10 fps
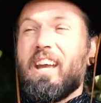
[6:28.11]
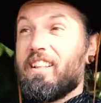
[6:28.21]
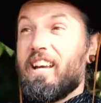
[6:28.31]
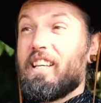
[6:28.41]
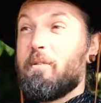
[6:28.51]

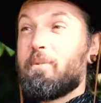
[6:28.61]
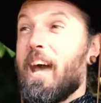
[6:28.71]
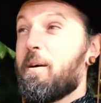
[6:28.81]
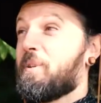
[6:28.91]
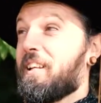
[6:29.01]
And that keeps
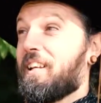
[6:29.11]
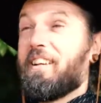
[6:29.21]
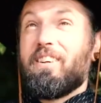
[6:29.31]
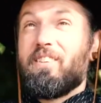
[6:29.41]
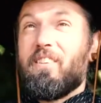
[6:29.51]

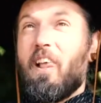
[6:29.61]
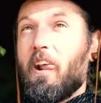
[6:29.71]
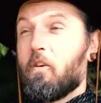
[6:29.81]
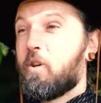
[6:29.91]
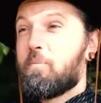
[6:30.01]
happening.
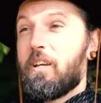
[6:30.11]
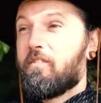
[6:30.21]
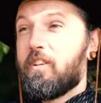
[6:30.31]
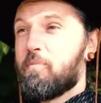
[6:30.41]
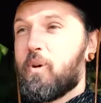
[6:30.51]
Like, we're being
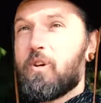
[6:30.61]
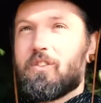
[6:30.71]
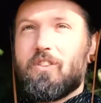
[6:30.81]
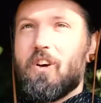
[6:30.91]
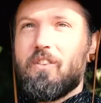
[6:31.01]

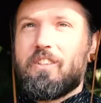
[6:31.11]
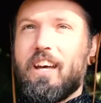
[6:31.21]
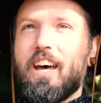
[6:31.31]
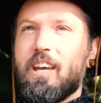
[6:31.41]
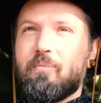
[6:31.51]
rebirthed all the
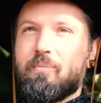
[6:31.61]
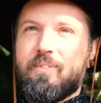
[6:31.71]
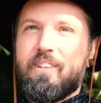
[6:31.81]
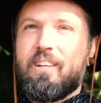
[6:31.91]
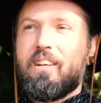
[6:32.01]
time
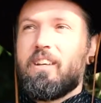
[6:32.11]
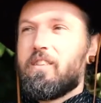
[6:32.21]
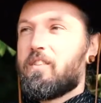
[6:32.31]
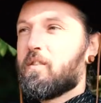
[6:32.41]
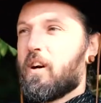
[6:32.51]

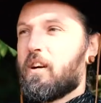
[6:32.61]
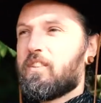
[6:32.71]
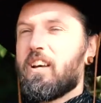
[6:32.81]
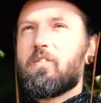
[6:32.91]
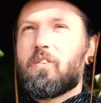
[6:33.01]
through our
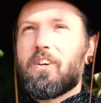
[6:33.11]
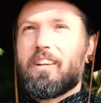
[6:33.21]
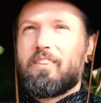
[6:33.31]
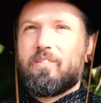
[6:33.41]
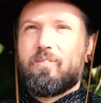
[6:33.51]
suffering,